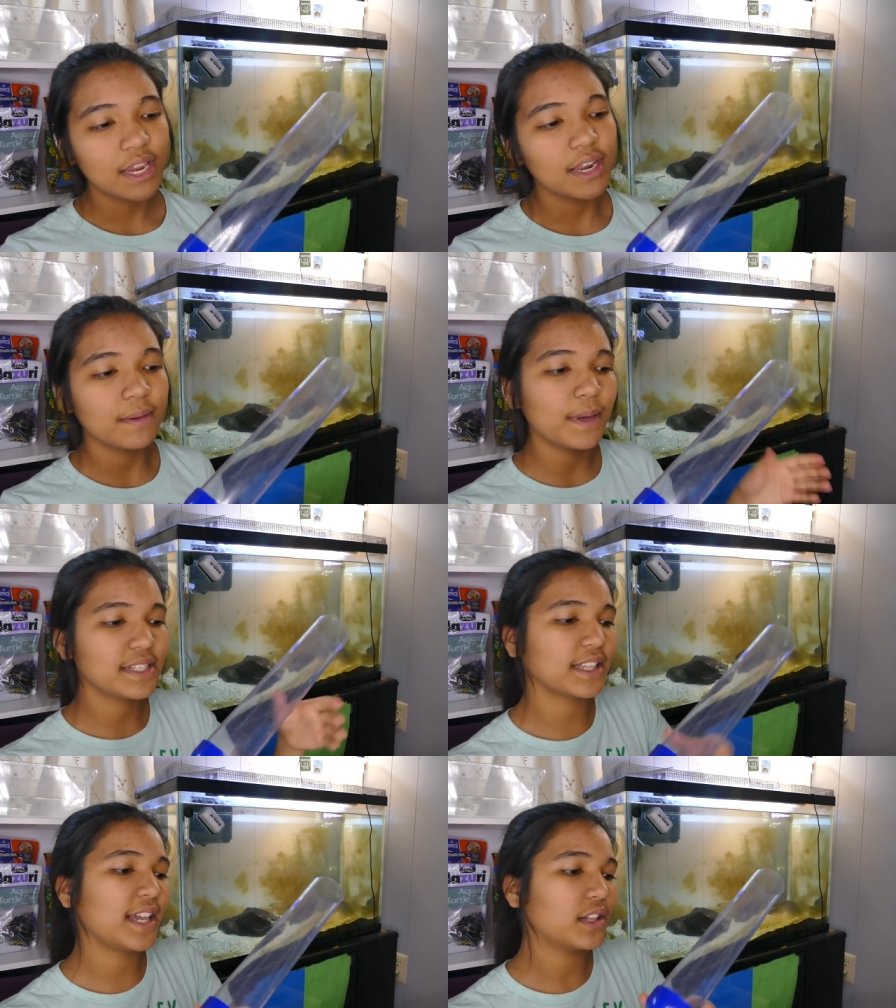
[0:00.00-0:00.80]
and
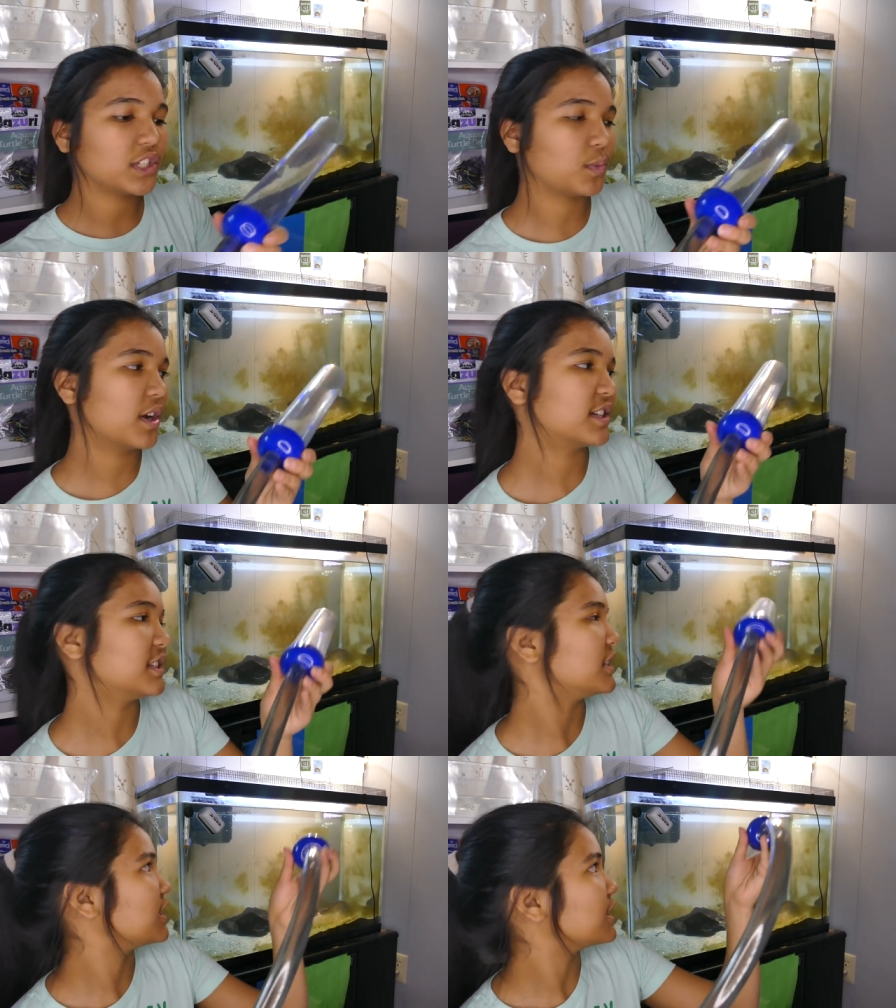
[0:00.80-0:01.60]
basically how this works
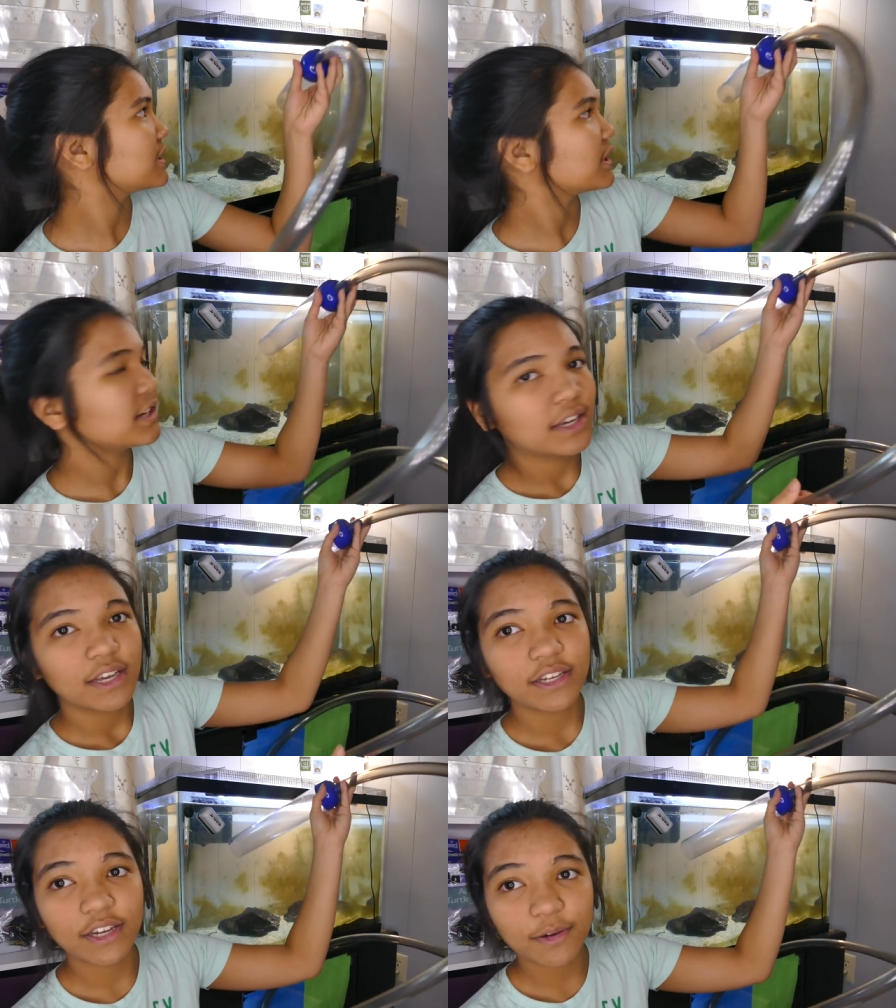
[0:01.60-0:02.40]
is it just
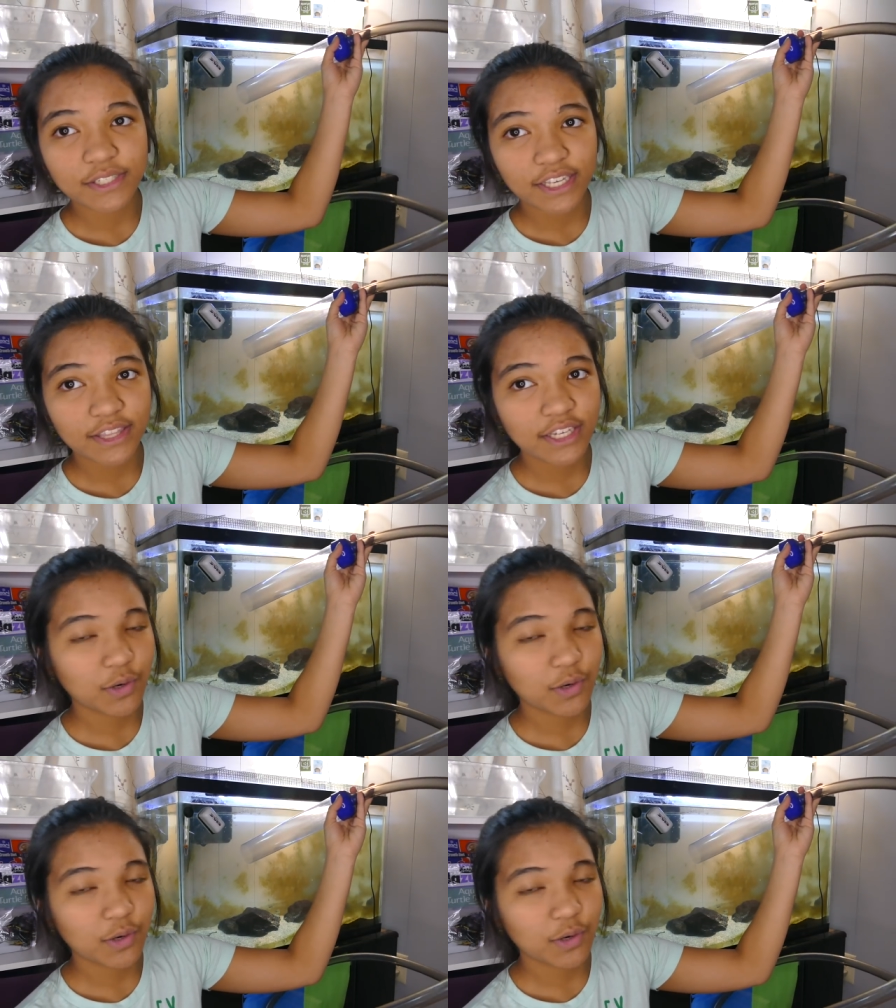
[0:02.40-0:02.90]
goes in the